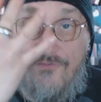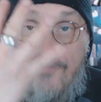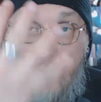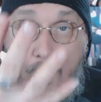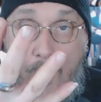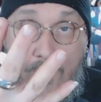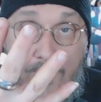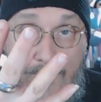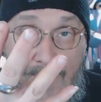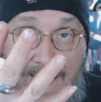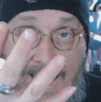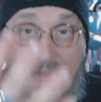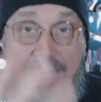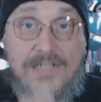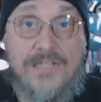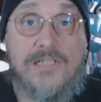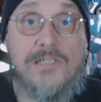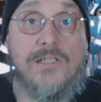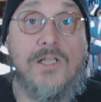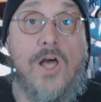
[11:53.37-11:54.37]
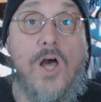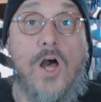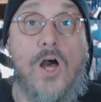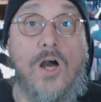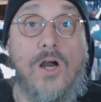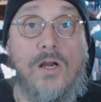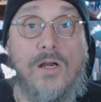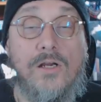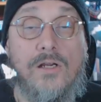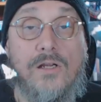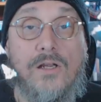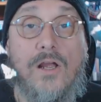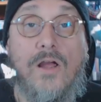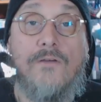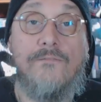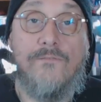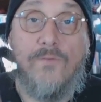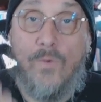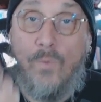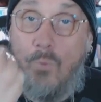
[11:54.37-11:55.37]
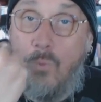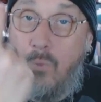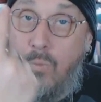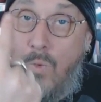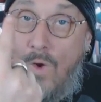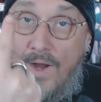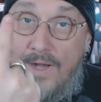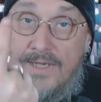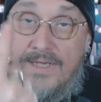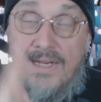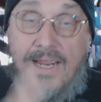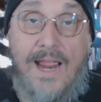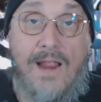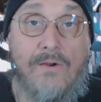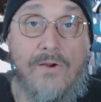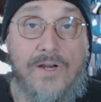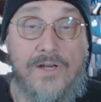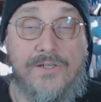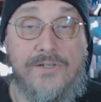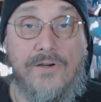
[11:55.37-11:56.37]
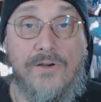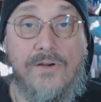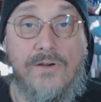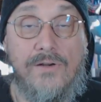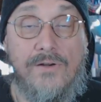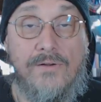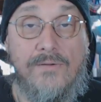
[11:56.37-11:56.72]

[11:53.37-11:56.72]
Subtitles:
4 pages long for one character.